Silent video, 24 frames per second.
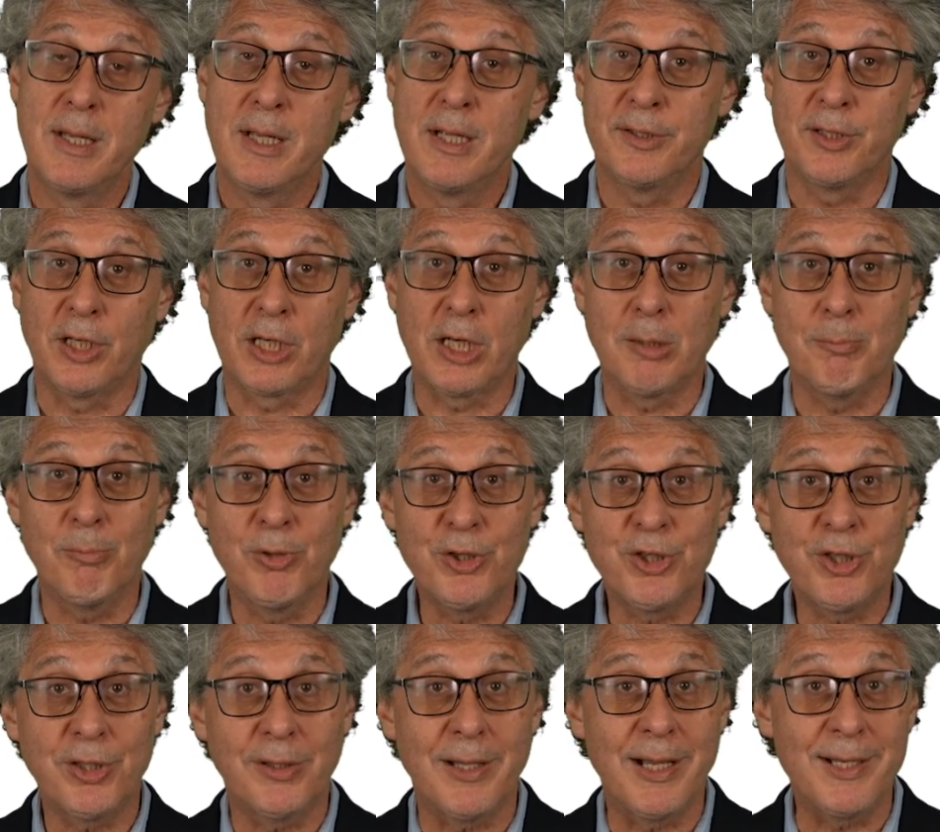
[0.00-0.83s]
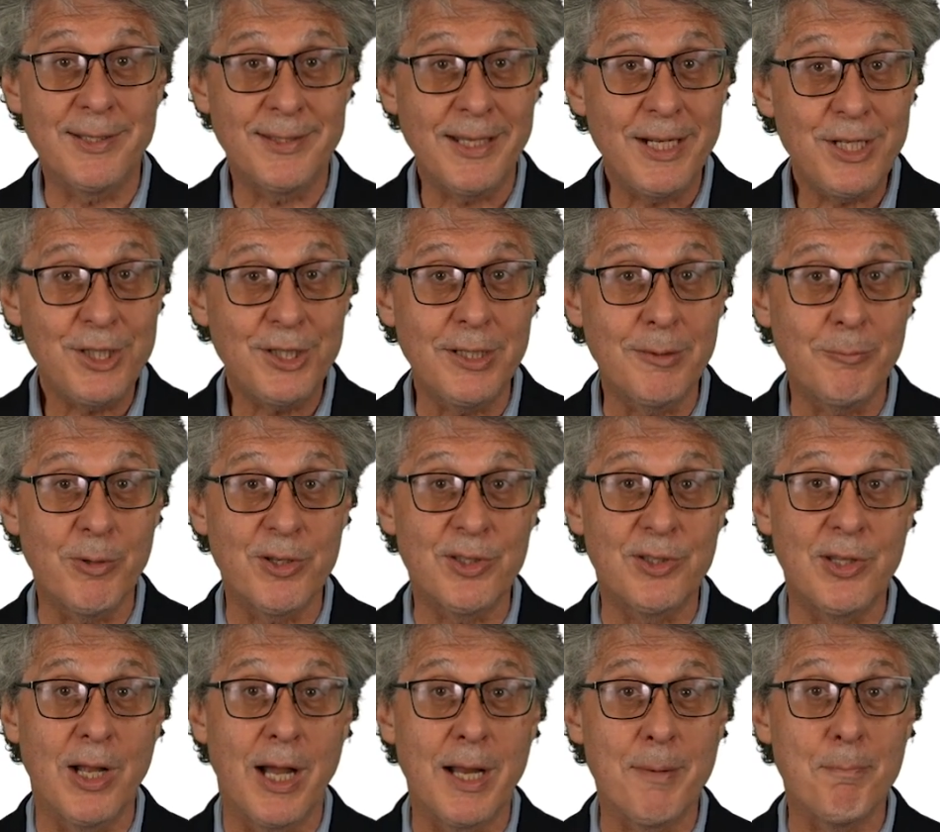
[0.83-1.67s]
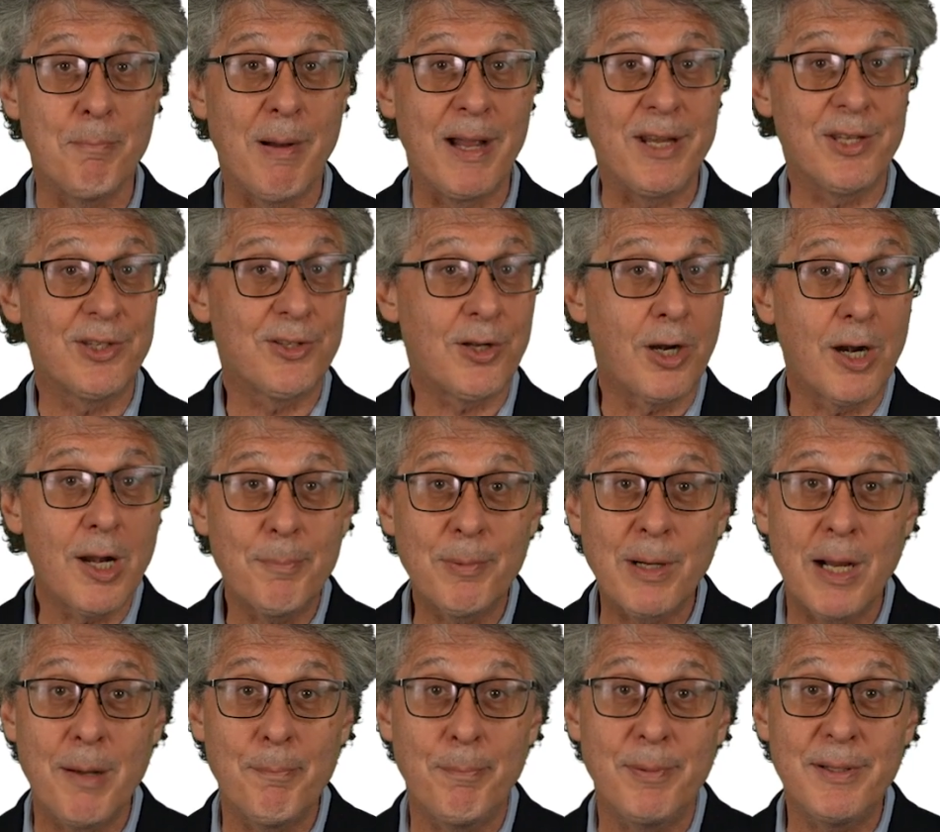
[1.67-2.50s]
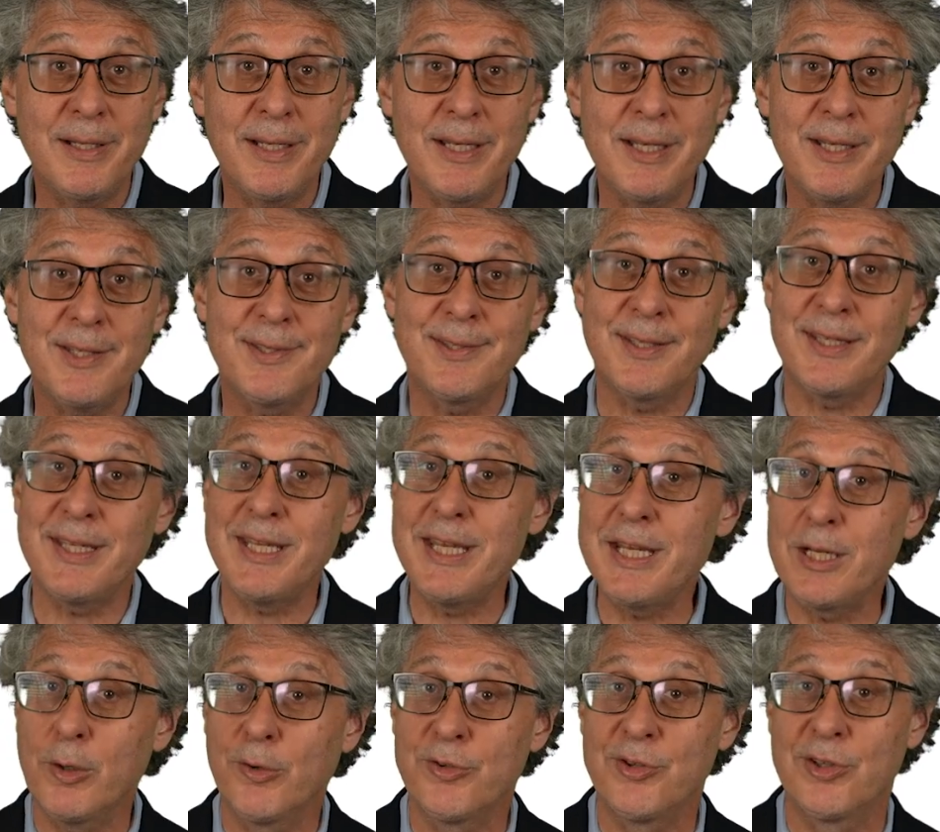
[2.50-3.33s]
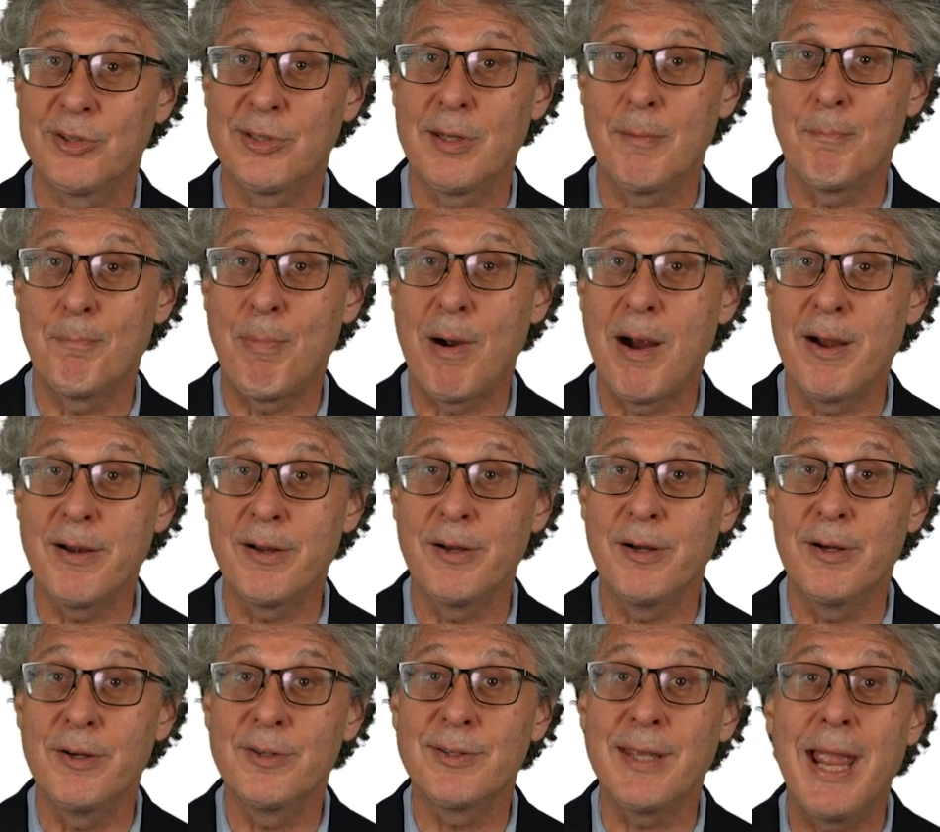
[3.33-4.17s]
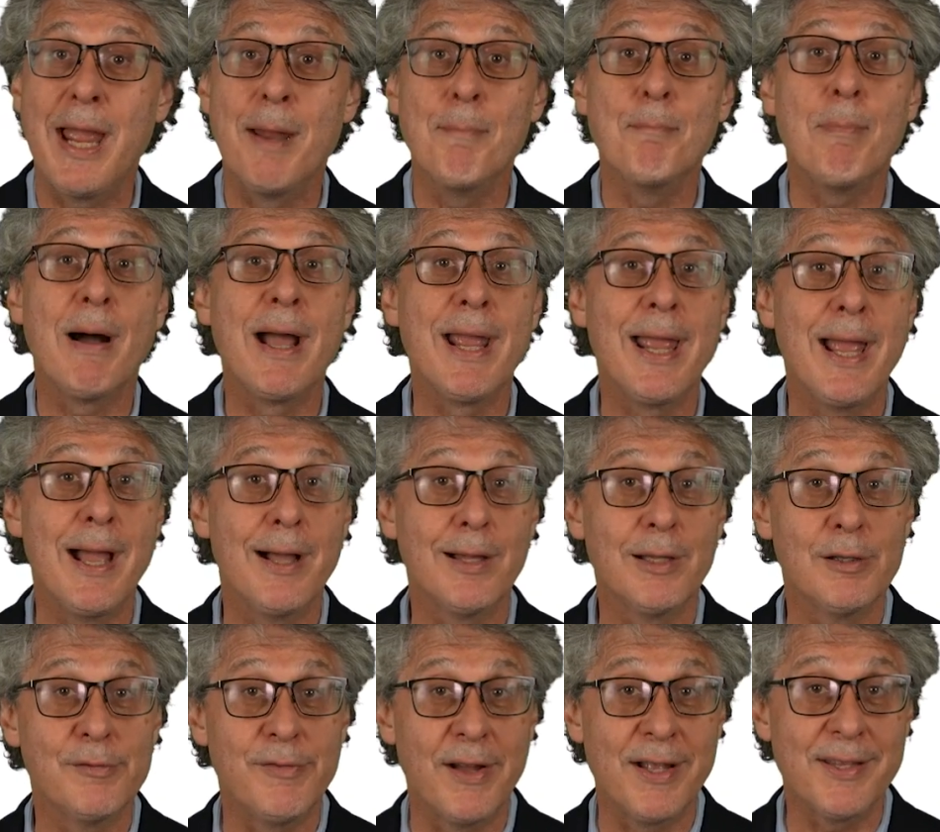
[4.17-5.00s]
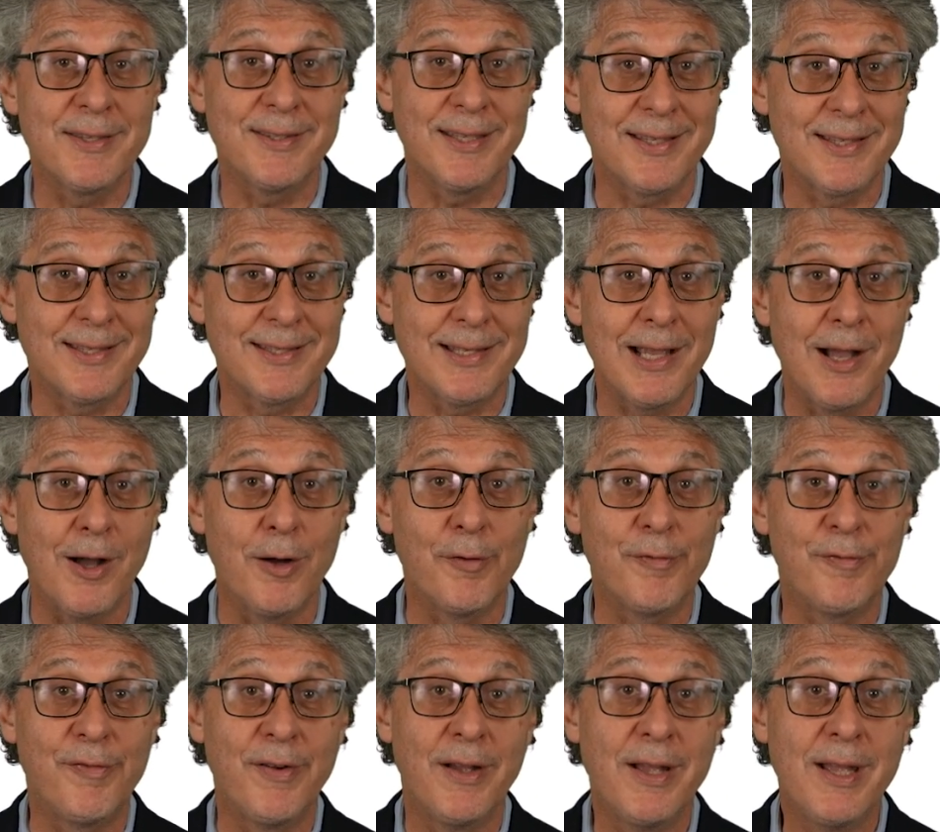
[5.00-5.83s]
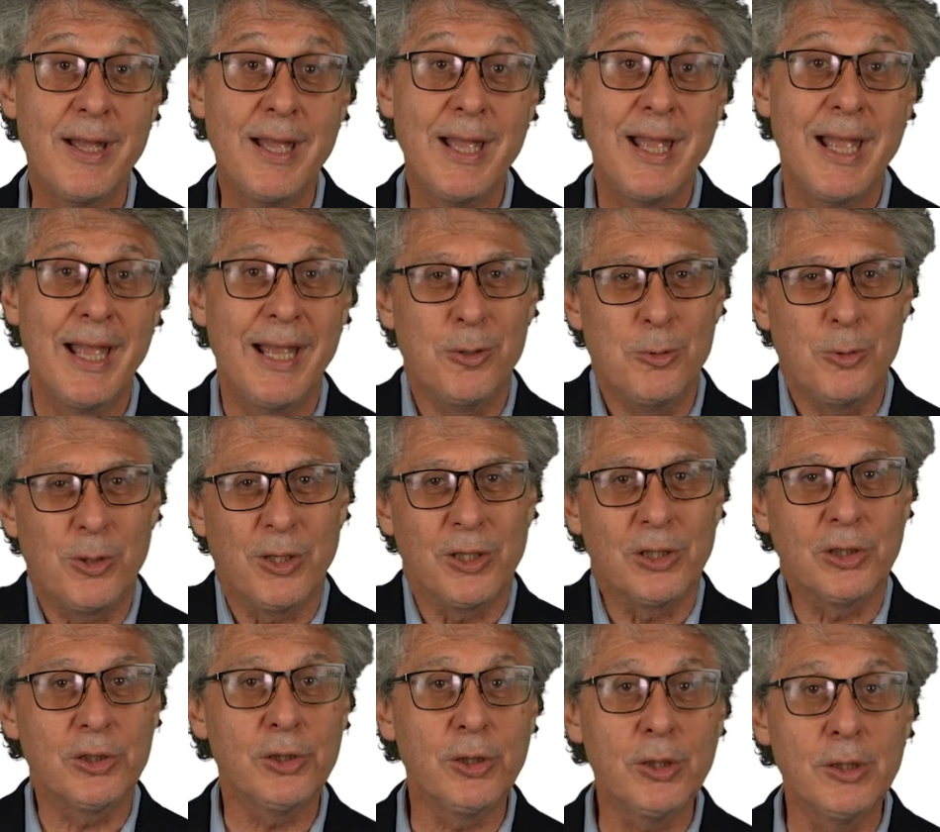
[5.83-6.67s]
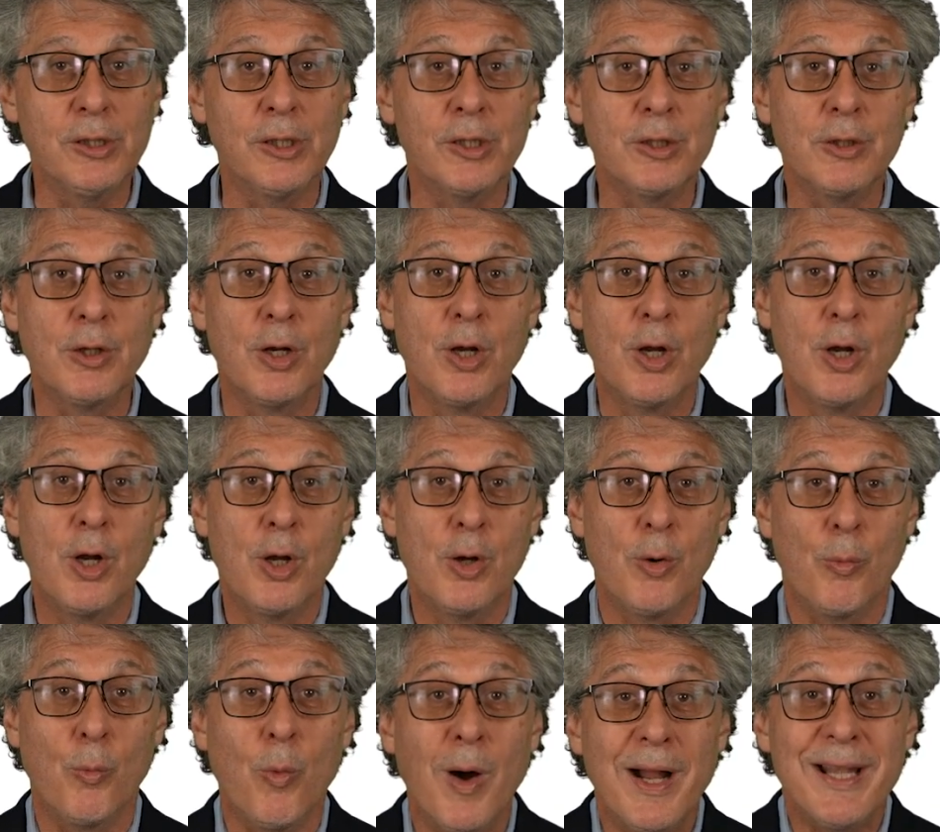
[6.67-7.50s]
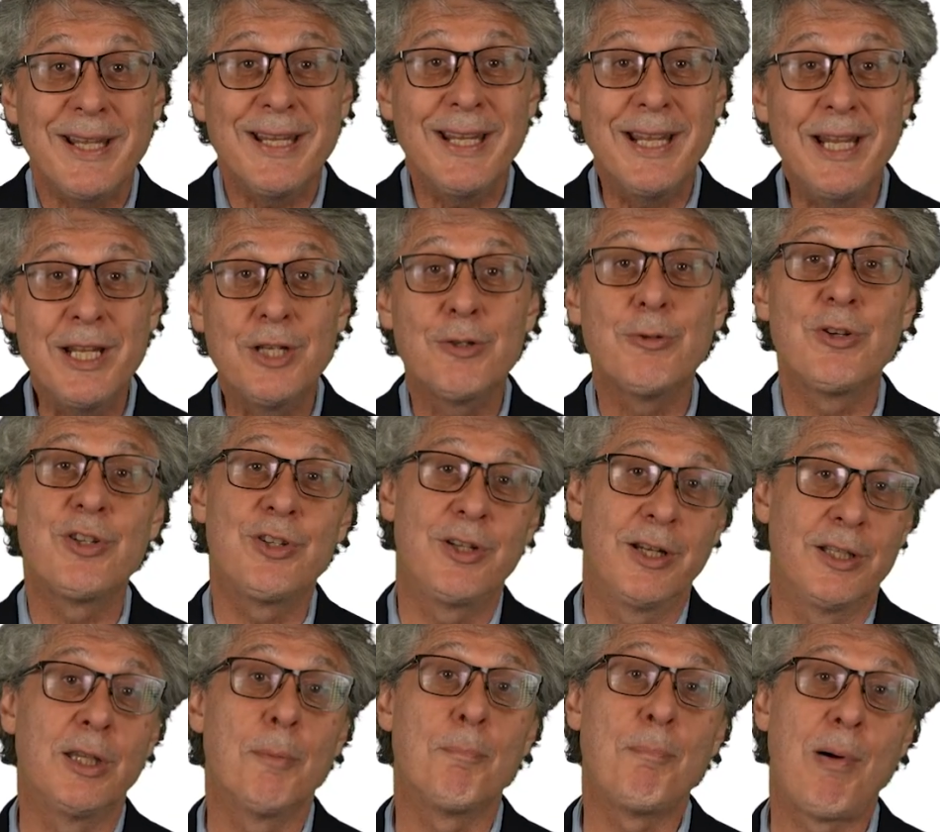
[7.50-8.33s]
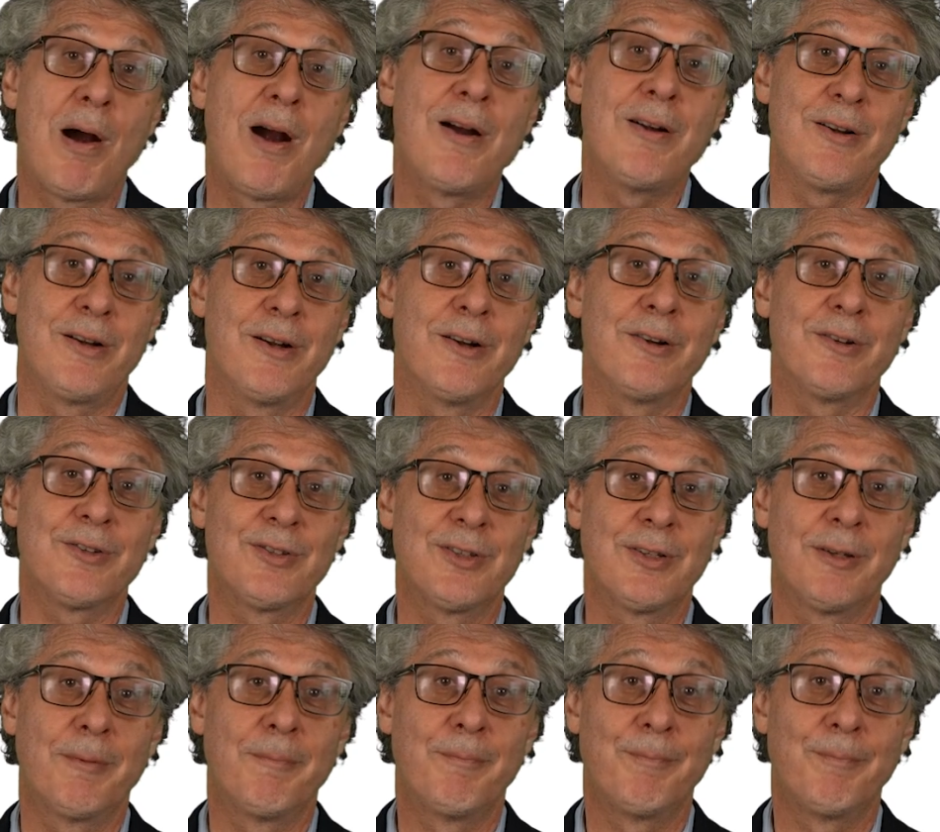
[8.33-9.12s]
The commercialization was done by startup companies, ecosystem partners, and by Elevance itself, who could learn what interested the partners.